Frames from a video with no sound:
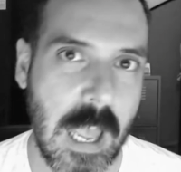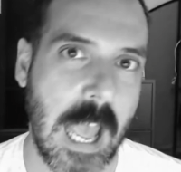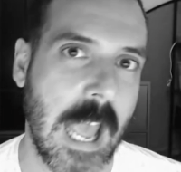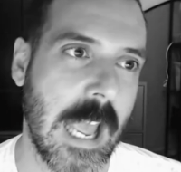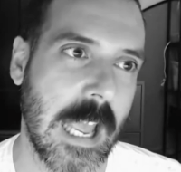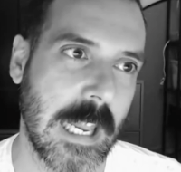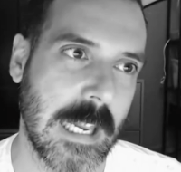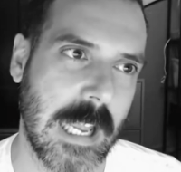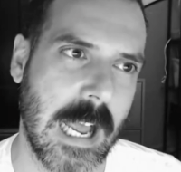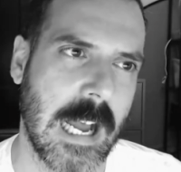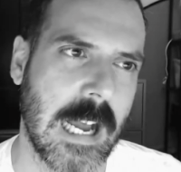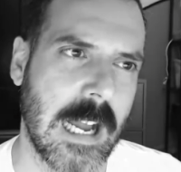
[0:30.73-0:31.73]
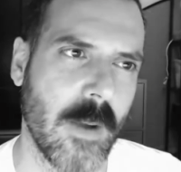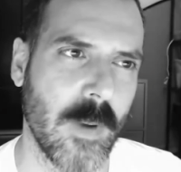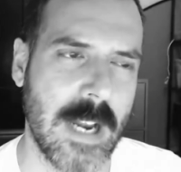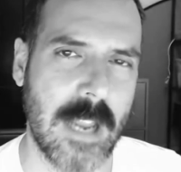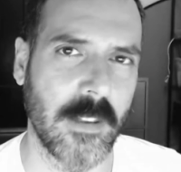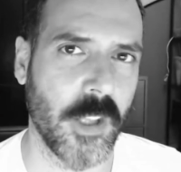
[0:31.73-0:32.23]
And uh,
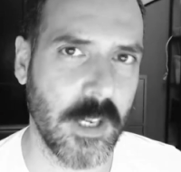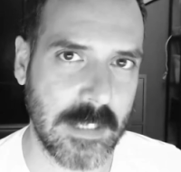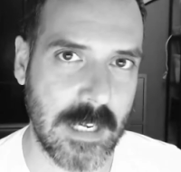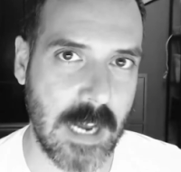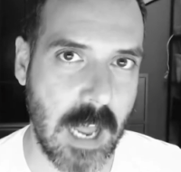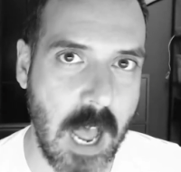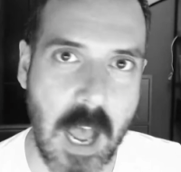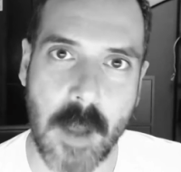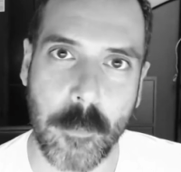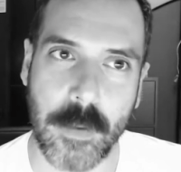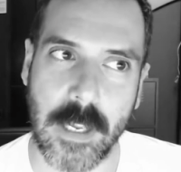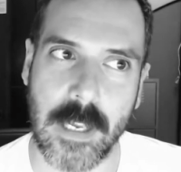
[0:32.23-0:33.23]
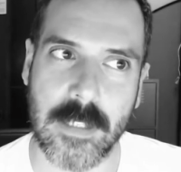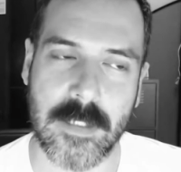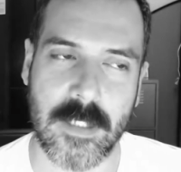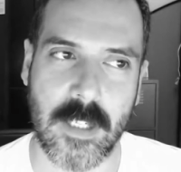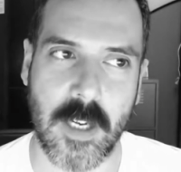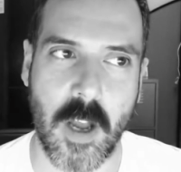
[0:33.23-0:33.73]
when I looked it up, it's
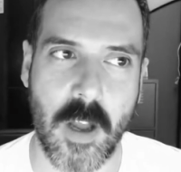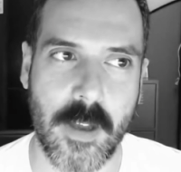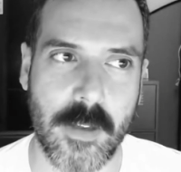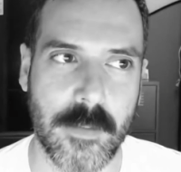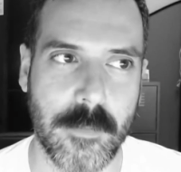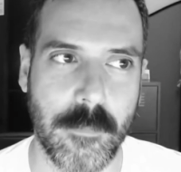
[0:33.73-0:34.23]
called